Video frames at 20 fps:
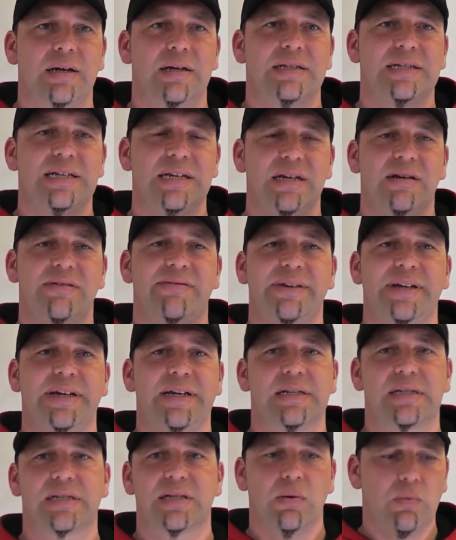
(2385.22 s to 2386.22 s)
T of
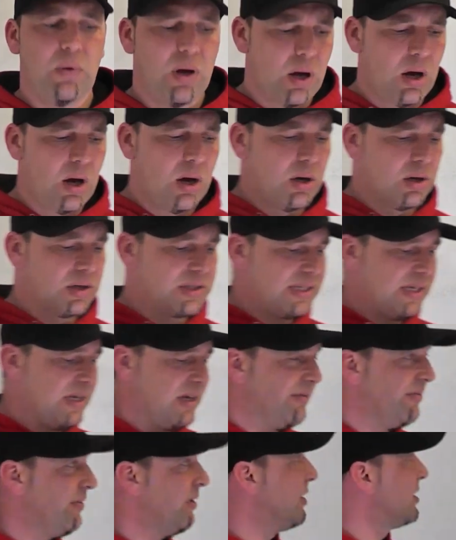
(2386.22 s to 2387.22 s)
V's. So what are
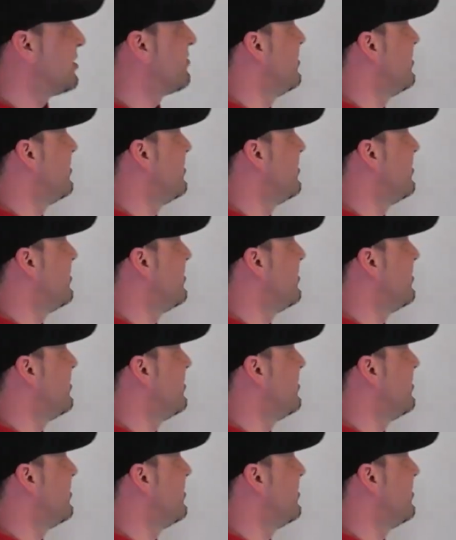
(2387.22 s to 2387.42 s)
T of V's